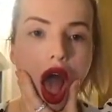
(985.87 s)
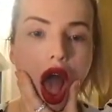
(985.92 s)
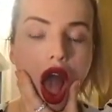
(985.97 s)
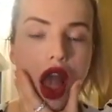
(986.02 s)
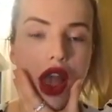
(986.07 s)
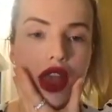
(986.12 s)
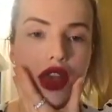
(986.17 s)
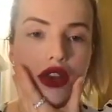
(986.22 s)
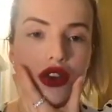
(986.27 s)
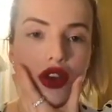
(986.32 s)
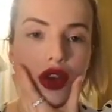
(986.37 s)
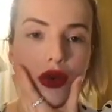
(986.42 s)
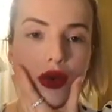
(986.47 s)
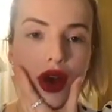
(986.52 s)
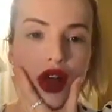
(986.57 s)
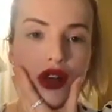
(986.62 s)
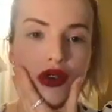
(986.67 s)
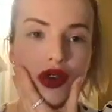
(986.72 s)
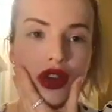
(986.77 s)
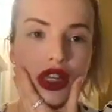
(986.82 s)
you do it
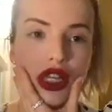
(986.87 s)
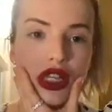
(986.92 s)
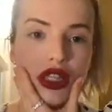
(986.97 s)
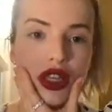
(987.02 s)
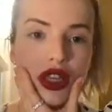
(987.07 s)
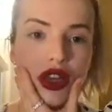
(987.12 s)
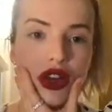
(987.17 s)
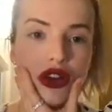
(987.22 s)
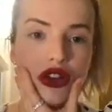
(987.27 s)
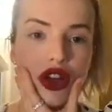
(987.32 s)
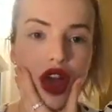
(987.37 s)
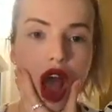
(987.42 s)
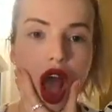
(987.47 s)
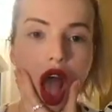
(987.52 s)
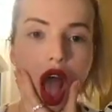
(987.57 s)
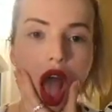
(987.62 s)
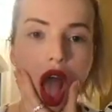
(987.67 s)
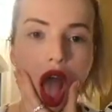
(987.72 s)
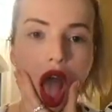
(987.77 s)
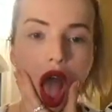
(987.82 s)
while releasing your
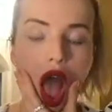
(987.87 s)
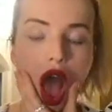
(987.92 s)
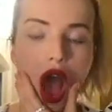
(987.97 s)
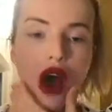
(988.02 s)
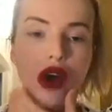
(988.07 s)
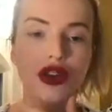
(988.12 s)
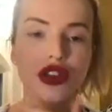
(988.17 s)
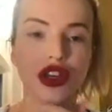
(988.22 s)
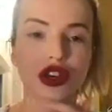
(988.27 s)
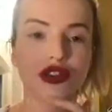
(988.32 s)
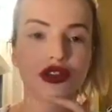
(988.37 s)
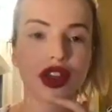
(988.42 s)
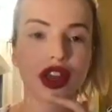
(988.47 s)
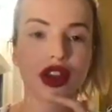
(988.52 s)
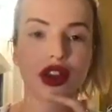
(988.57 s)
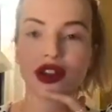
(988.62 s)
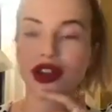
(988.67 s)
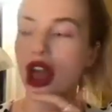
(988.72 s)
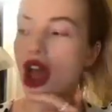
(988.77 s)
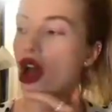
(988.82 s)
jaw? Hold your
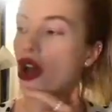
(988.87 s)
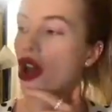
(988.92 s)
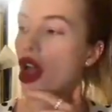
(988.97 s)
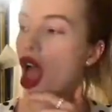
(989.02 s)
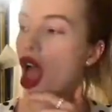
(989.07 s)
finger down.